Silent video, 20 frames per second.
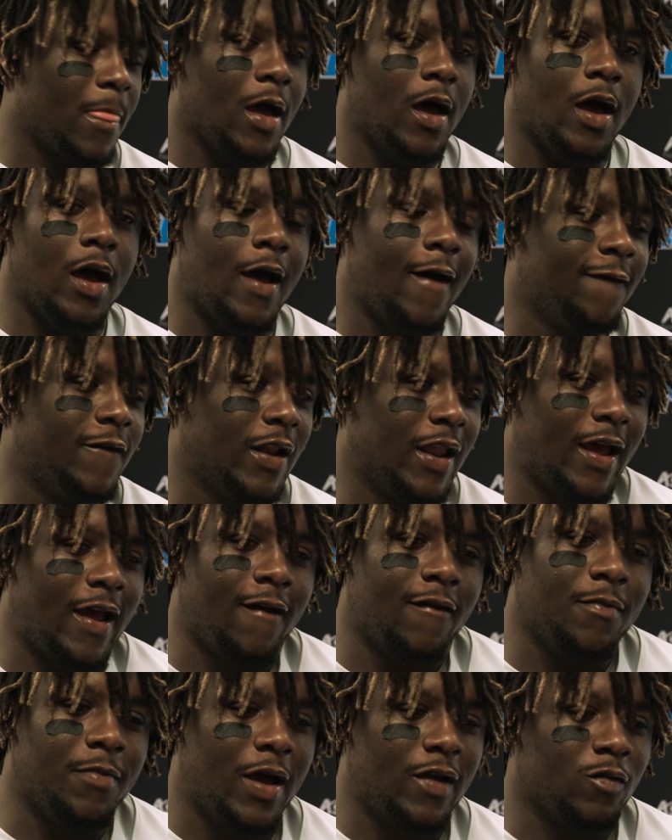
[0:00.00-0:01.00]
I feel like
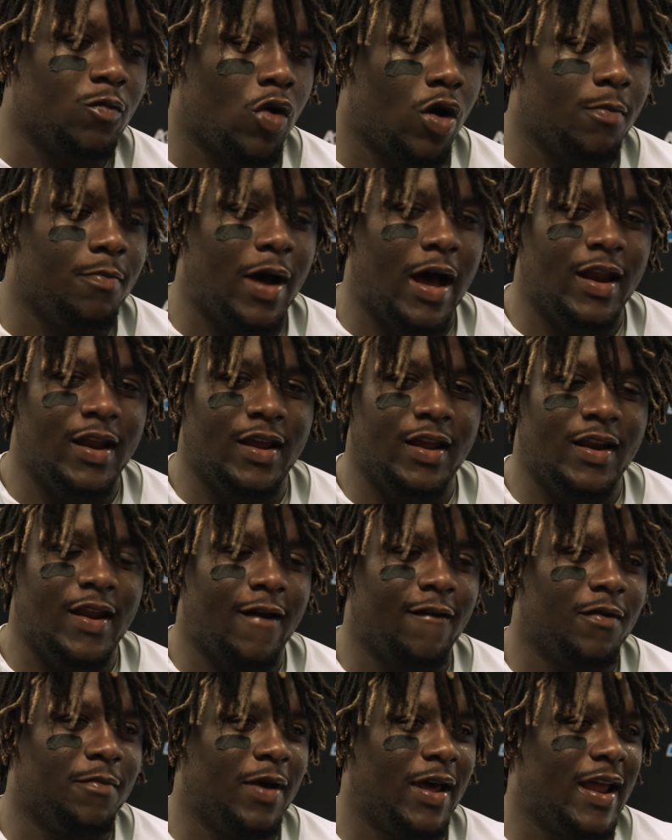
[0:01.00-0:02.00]
everybody's more bought in.
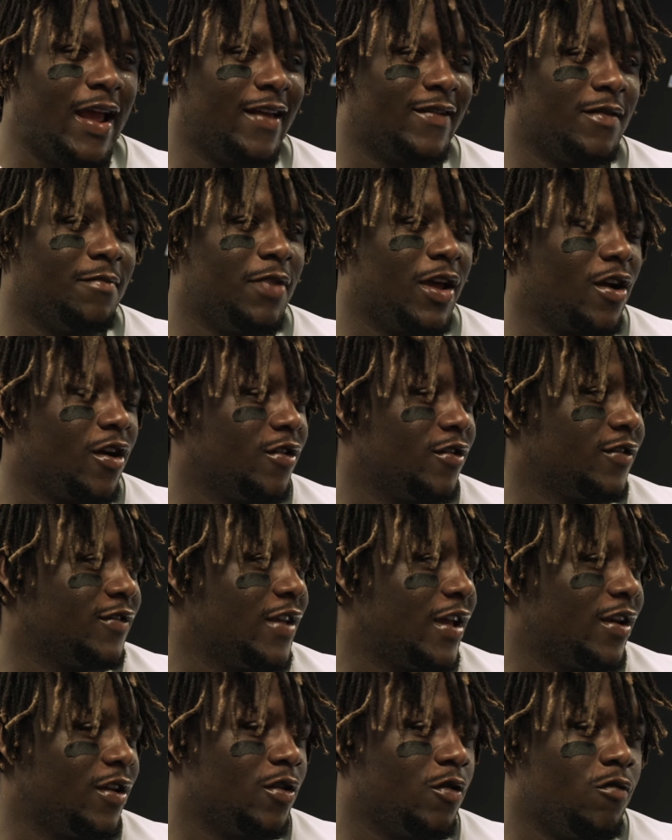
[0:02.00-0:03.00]
Everybody has a better
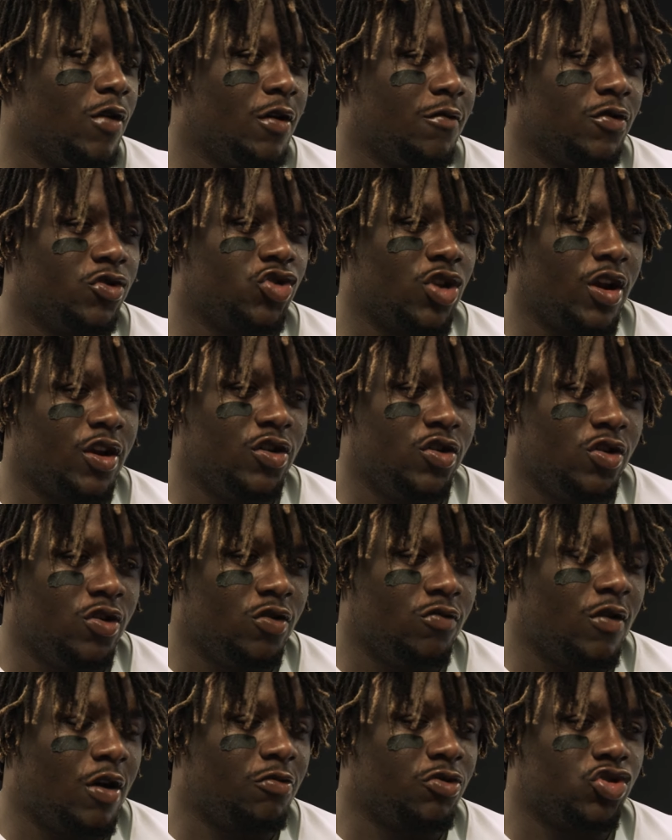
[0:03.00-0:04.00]
understanding of what we're trying to
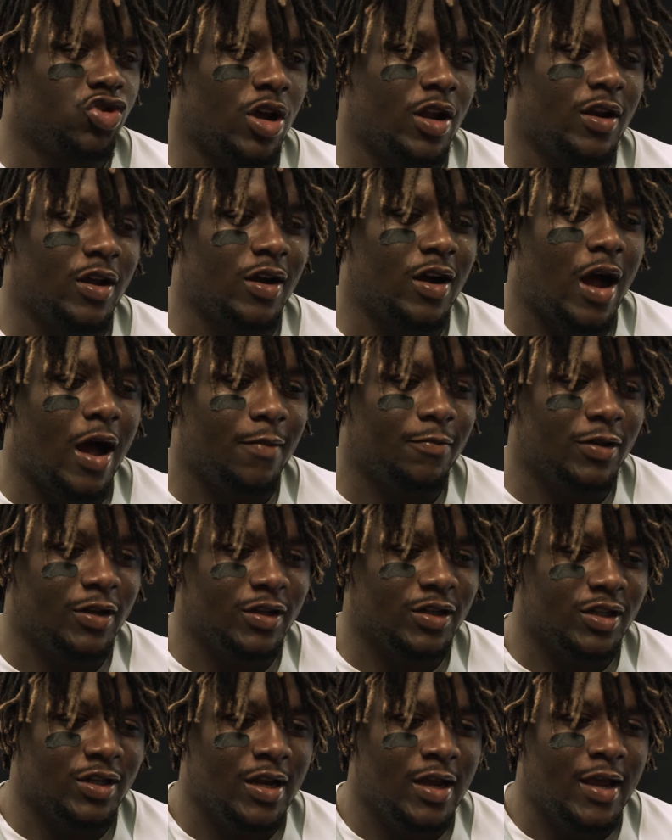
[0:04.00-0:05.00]
do, what we're trying to
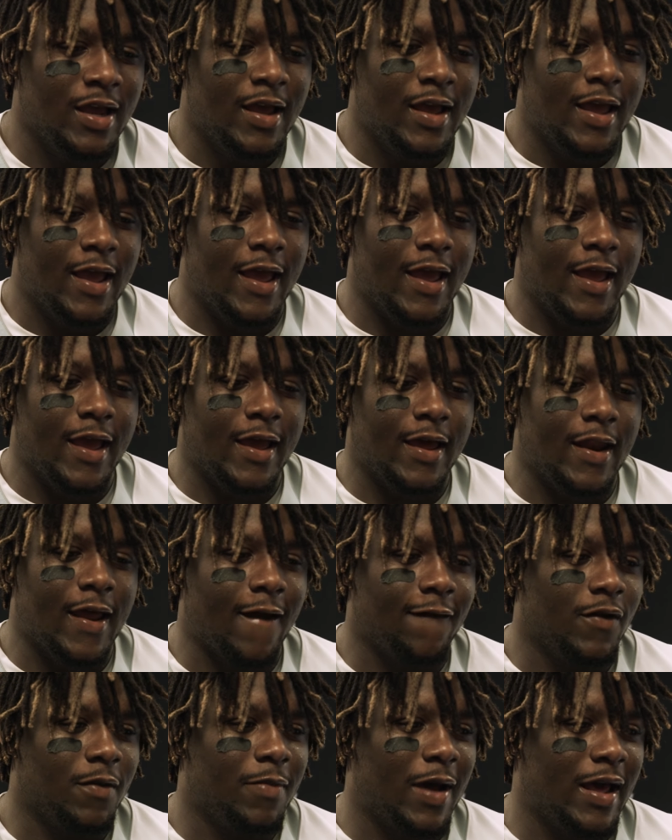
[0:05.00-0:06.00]
accomplish. And
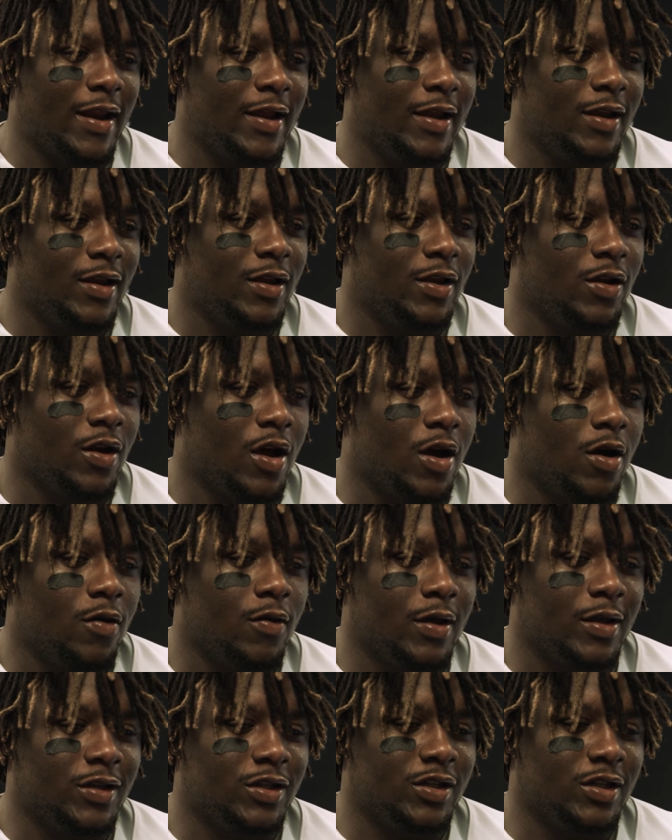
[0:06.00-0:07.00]
everybody, you
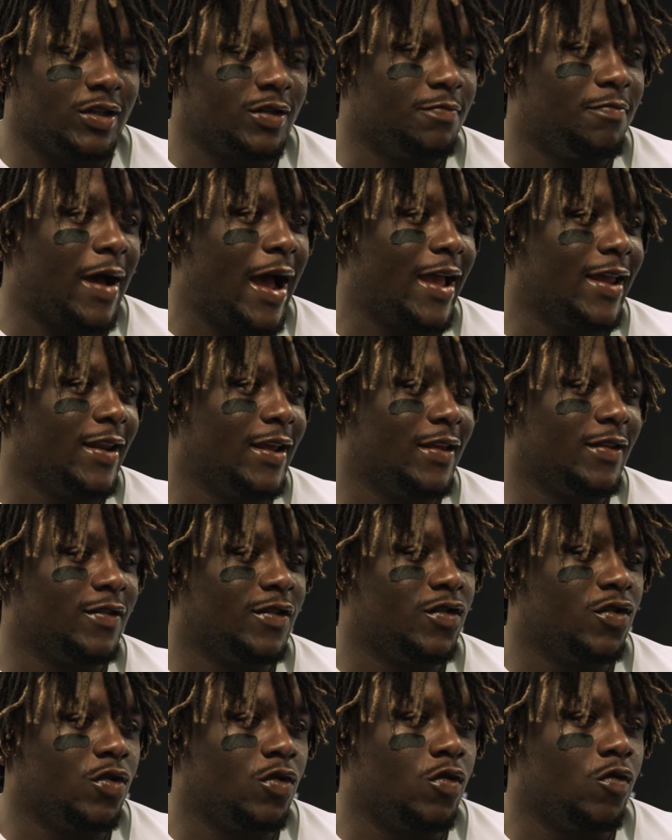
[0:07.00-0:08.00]
know, is just buying
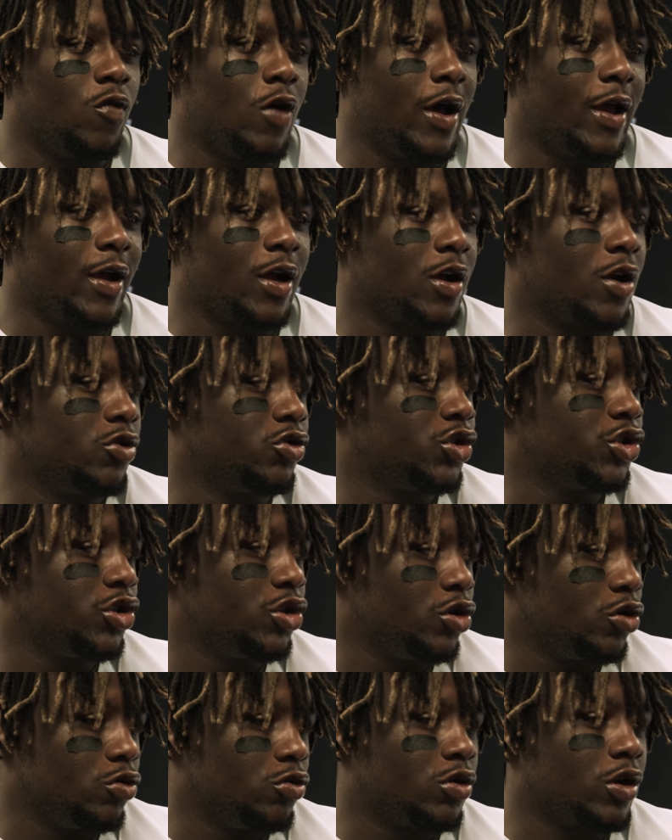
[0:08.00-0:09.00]
into what Coach
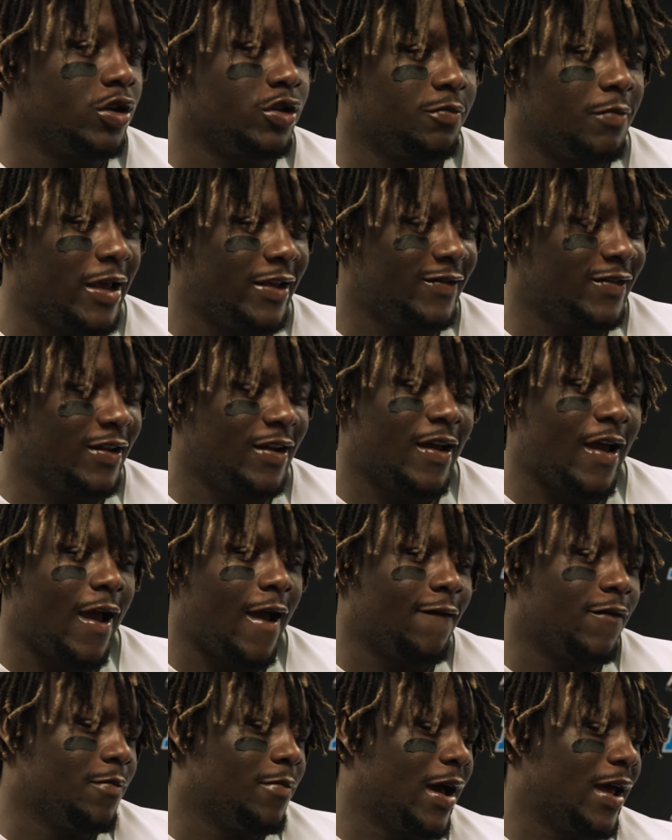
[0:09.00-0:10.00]
Stu, Coach Mason,
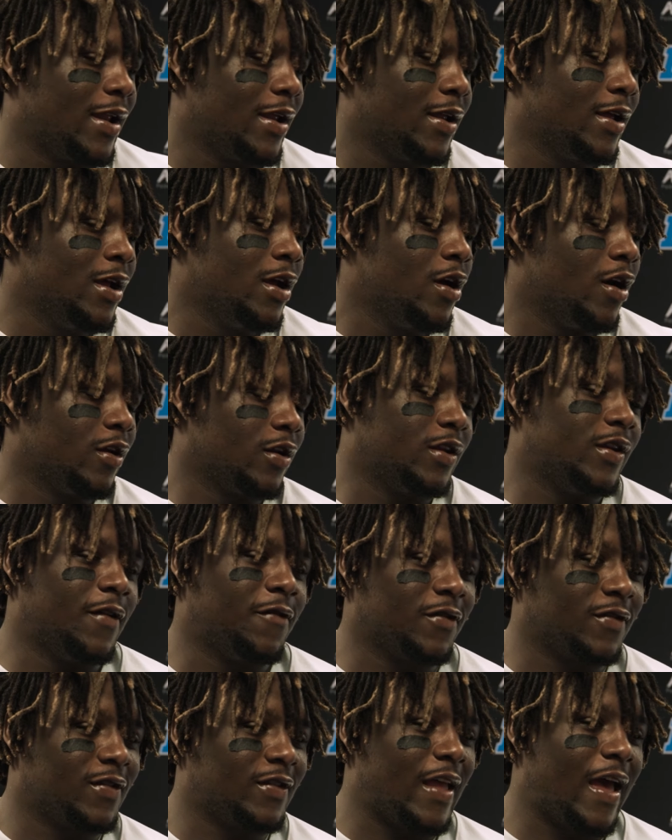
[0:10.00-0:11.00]
everybody on the
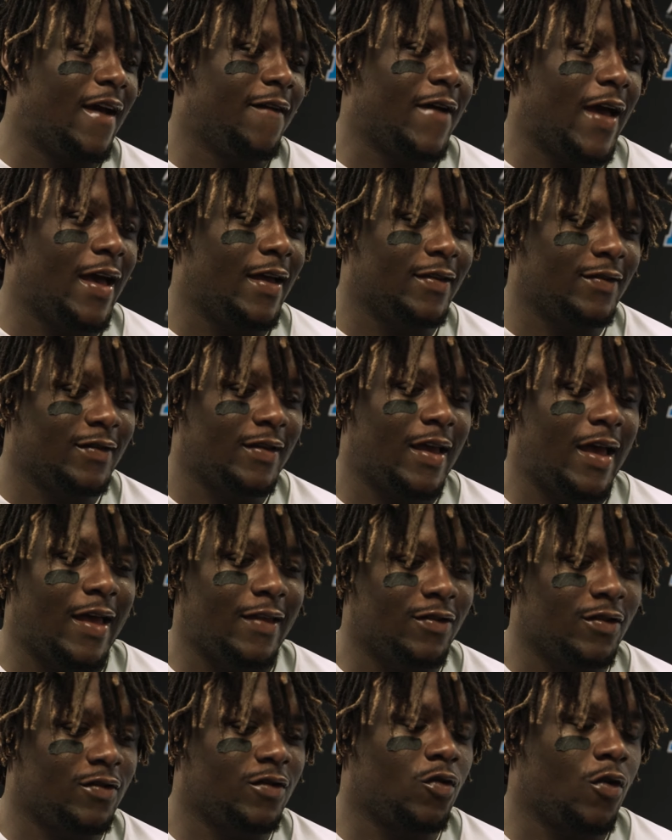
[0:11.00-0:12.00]
defensive staff has
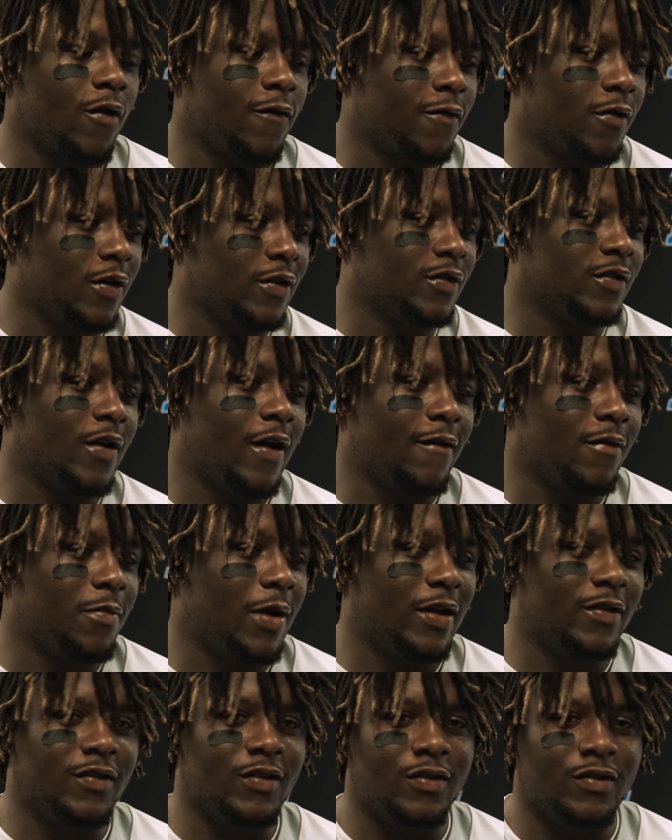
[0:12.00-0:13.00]
in store for us. So
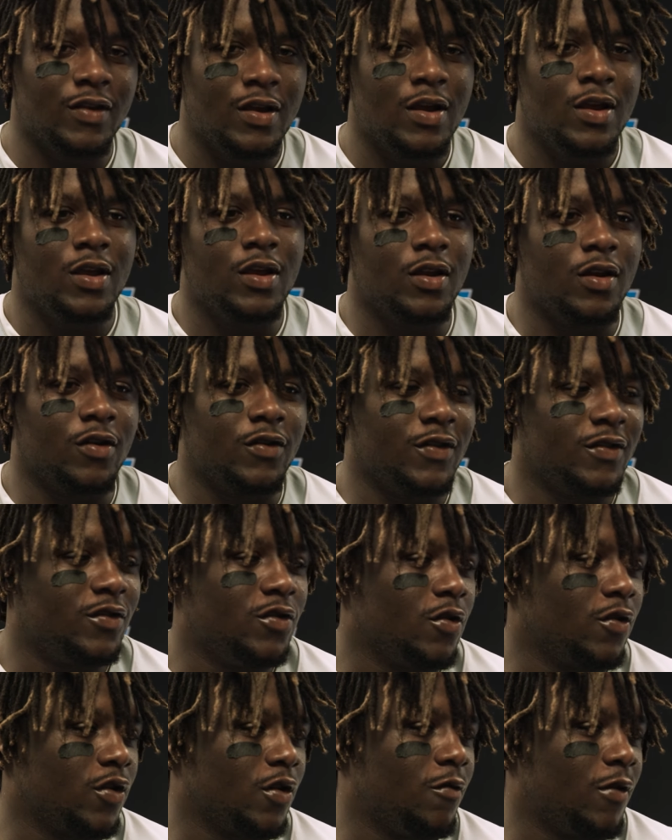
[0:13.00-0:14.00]
everybody's just, you know, just
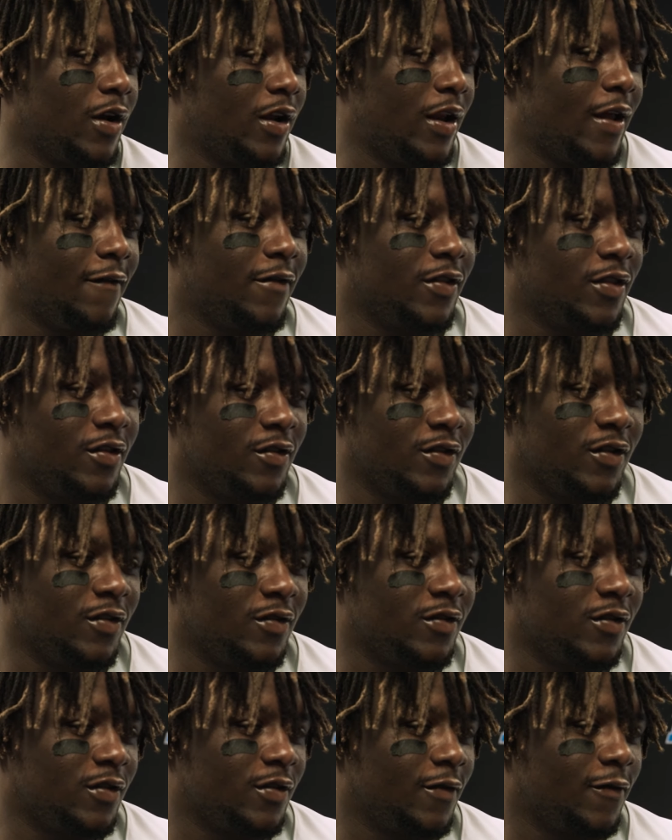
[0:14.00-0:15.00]
doing their 111th and
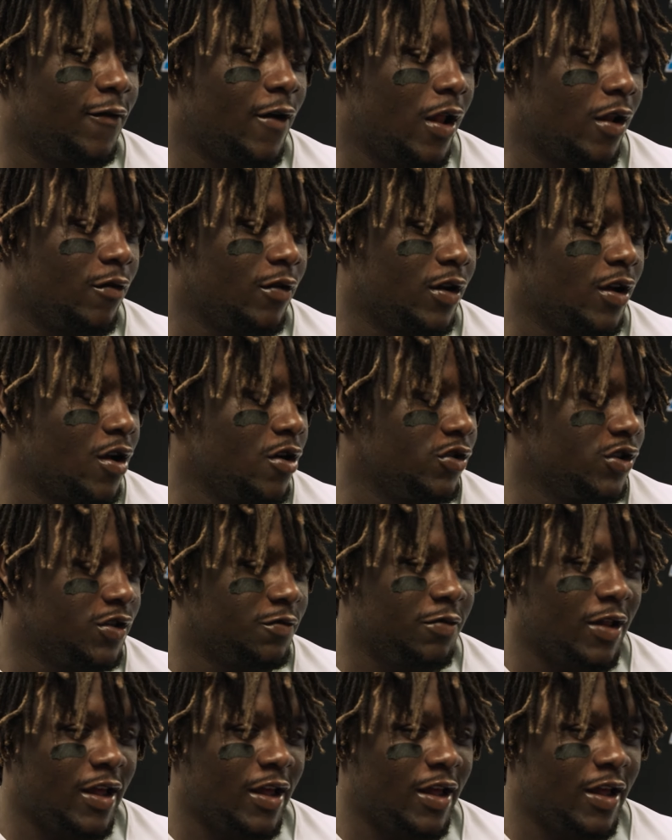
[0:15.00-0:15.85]
just following the coach's